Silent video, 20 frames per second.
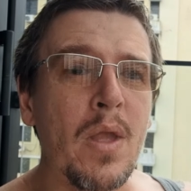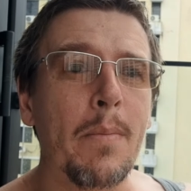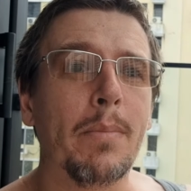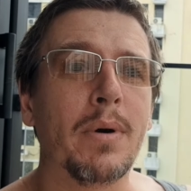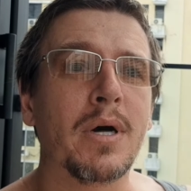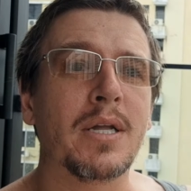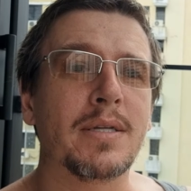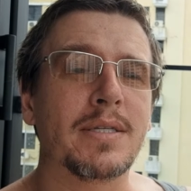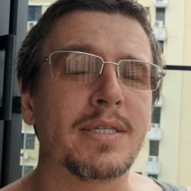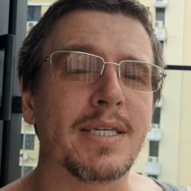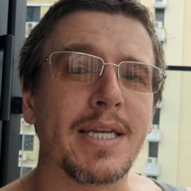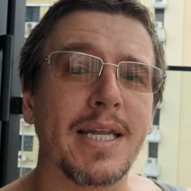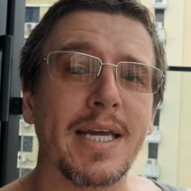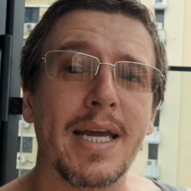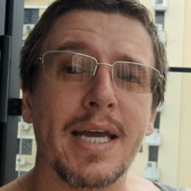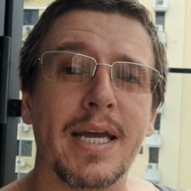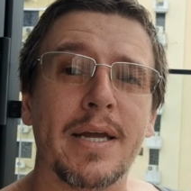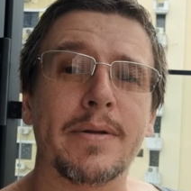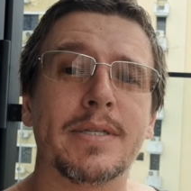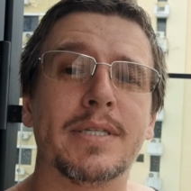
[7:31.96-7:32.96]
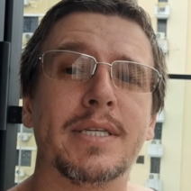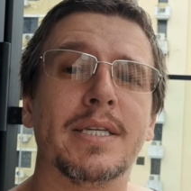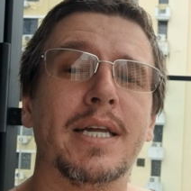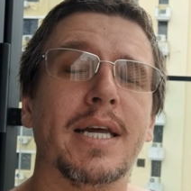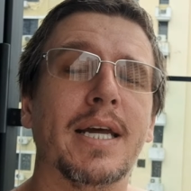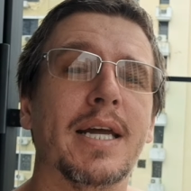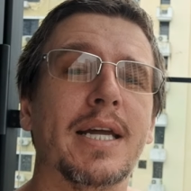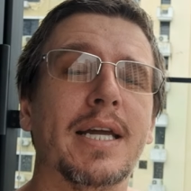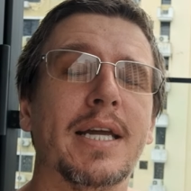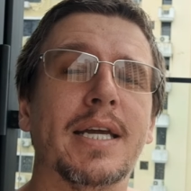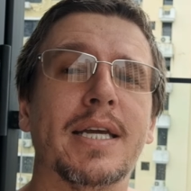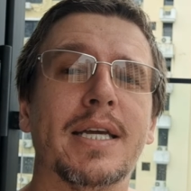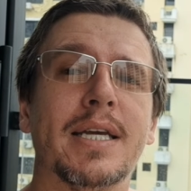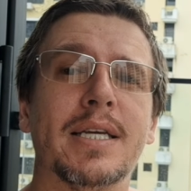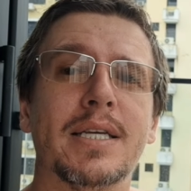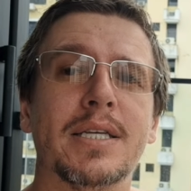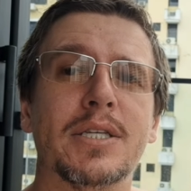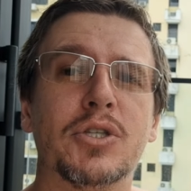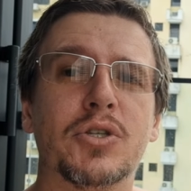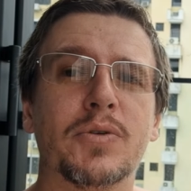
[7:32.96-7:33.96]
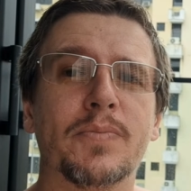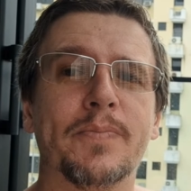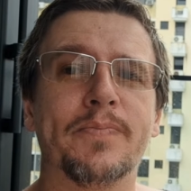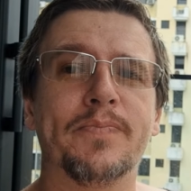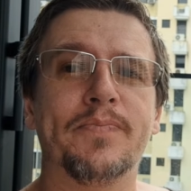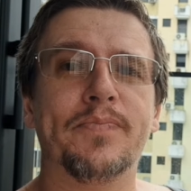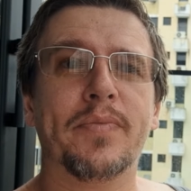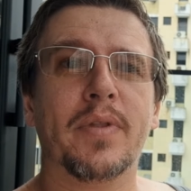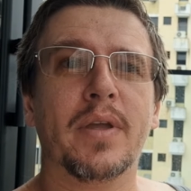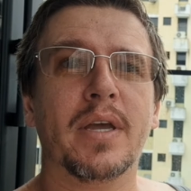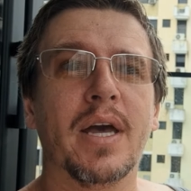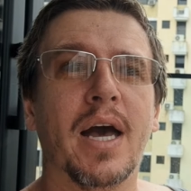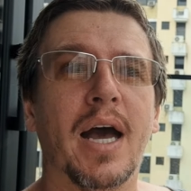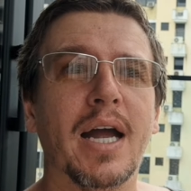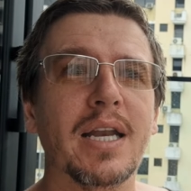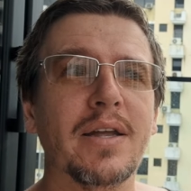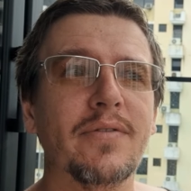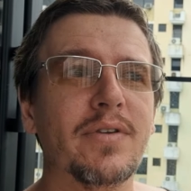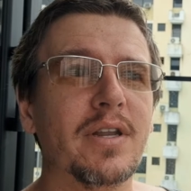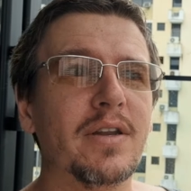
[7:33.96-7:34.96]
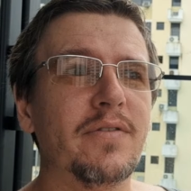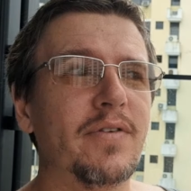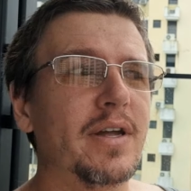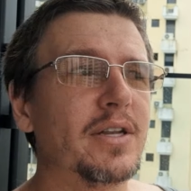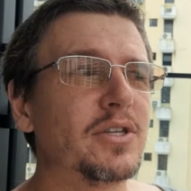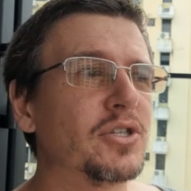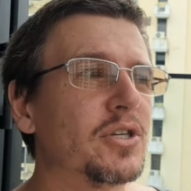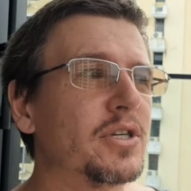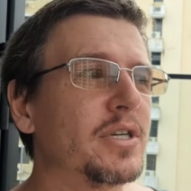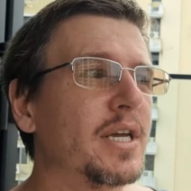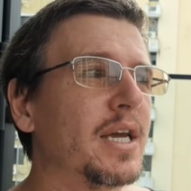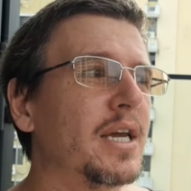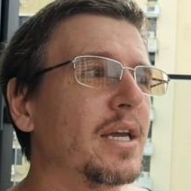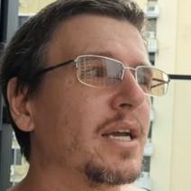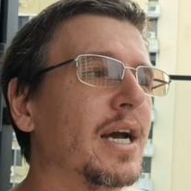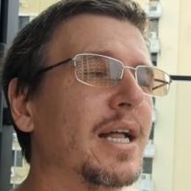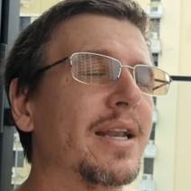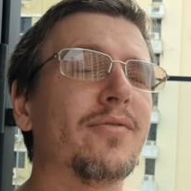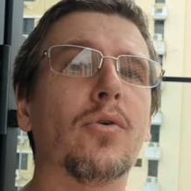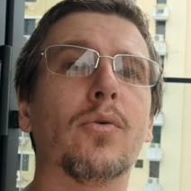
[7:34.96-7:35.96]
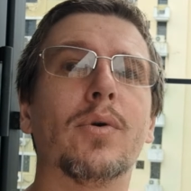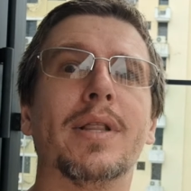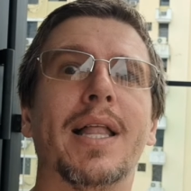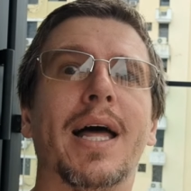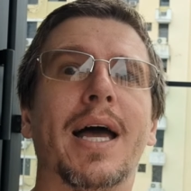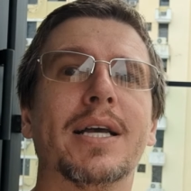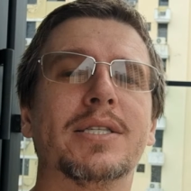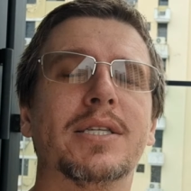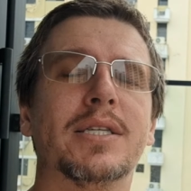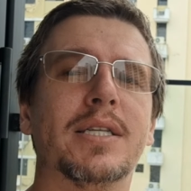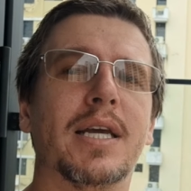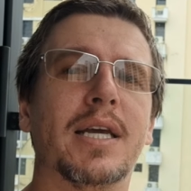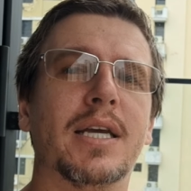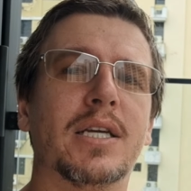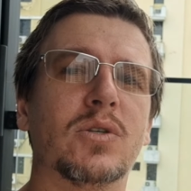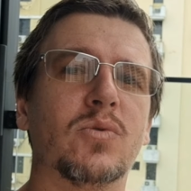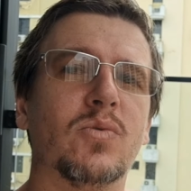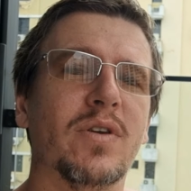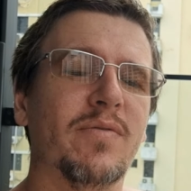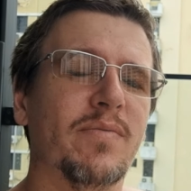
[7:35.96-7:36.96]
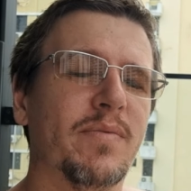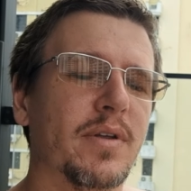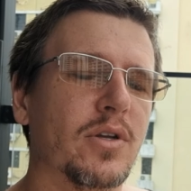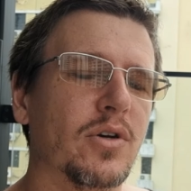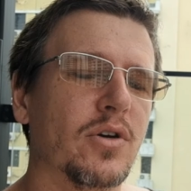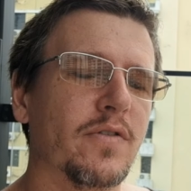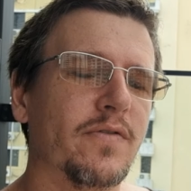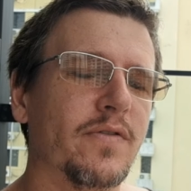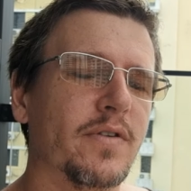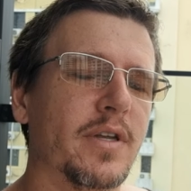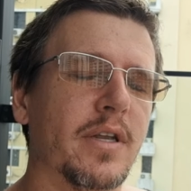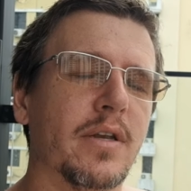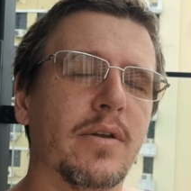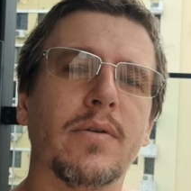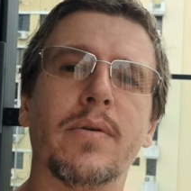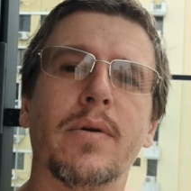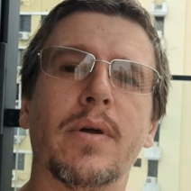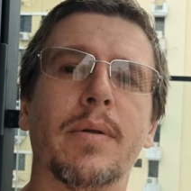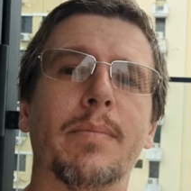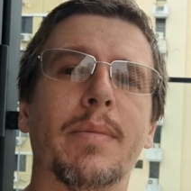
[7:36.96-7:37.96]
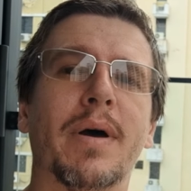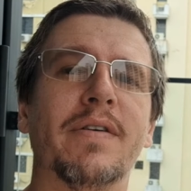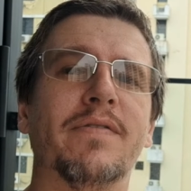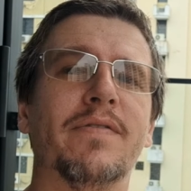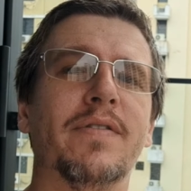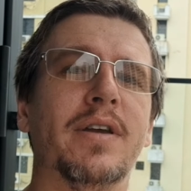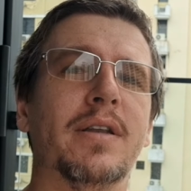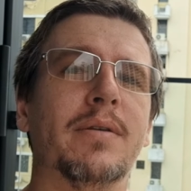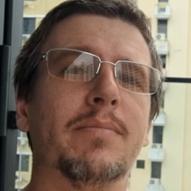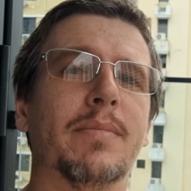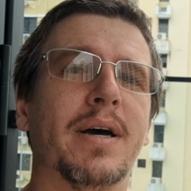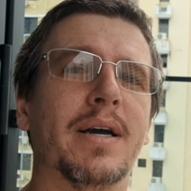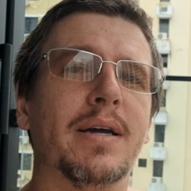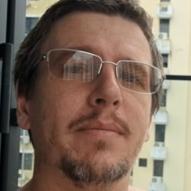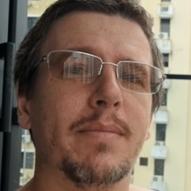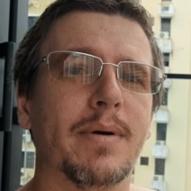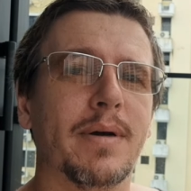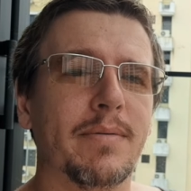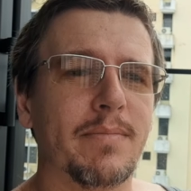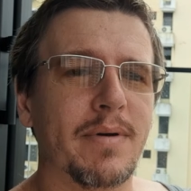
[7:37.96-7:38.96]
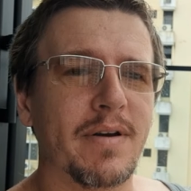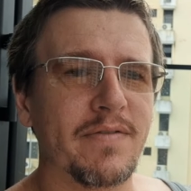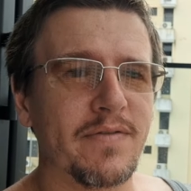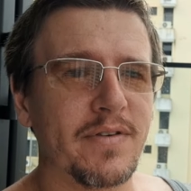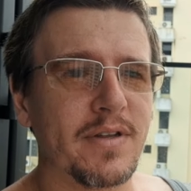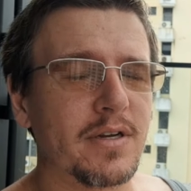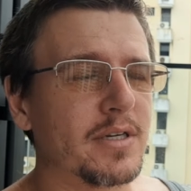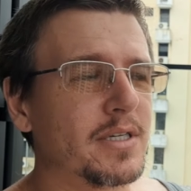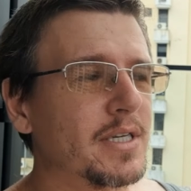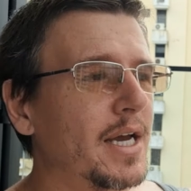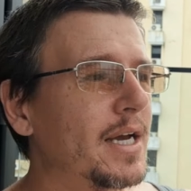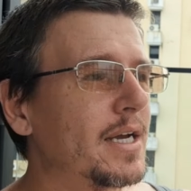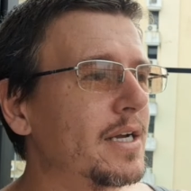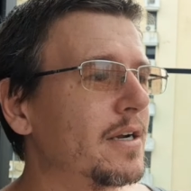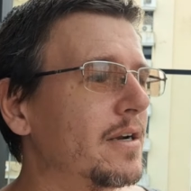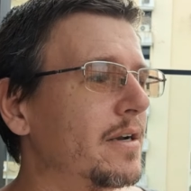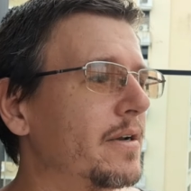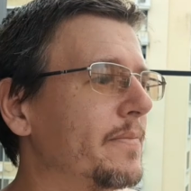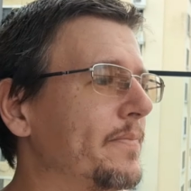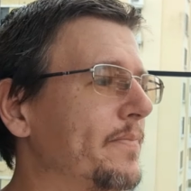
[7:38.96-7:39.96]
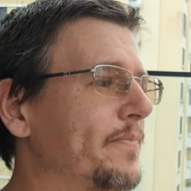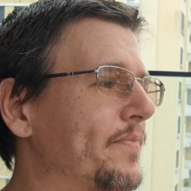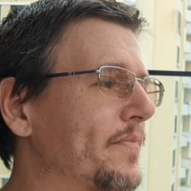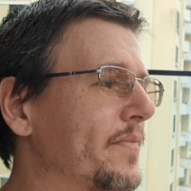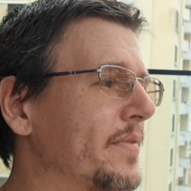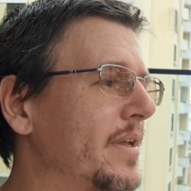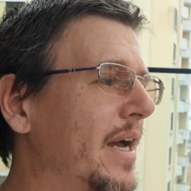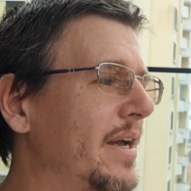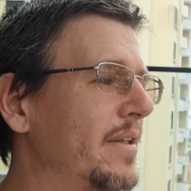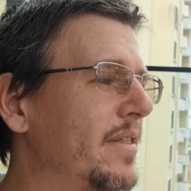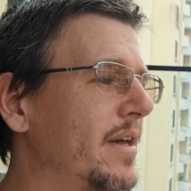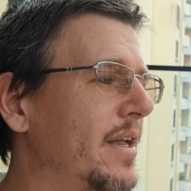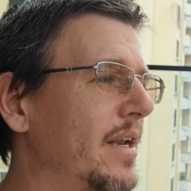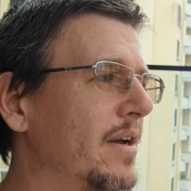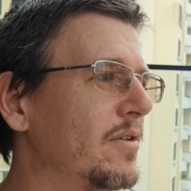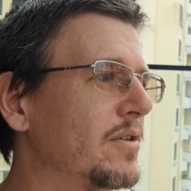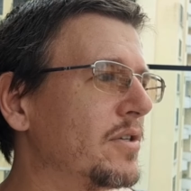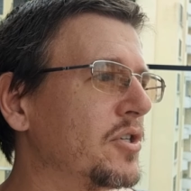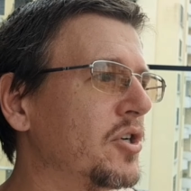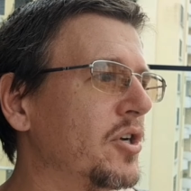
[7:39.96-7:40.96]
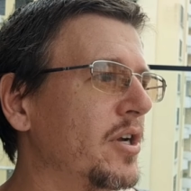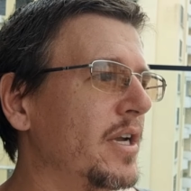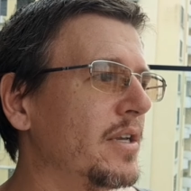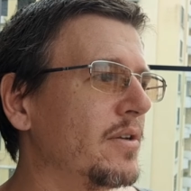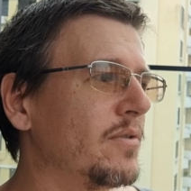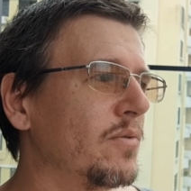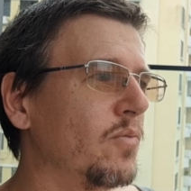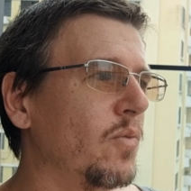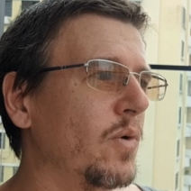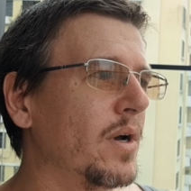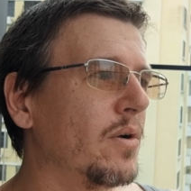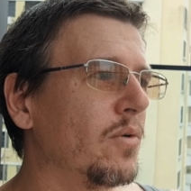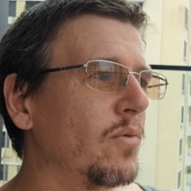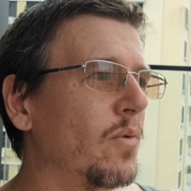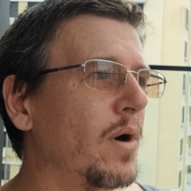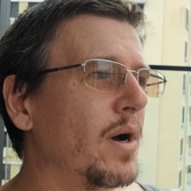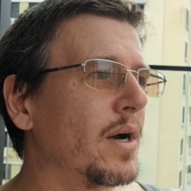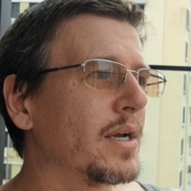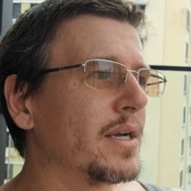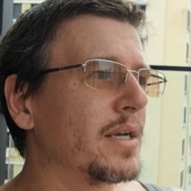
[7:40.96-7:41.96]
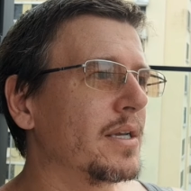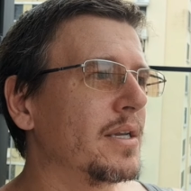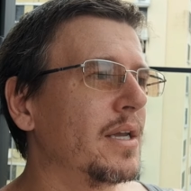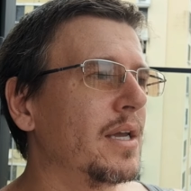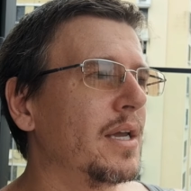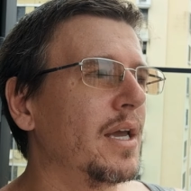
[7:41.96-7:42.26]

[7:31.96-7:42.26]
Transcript: But today is kind of an adventure day, kind of a relaxing day, because we've been hoofing it, and my feet are tired. I thought I was trained well walking.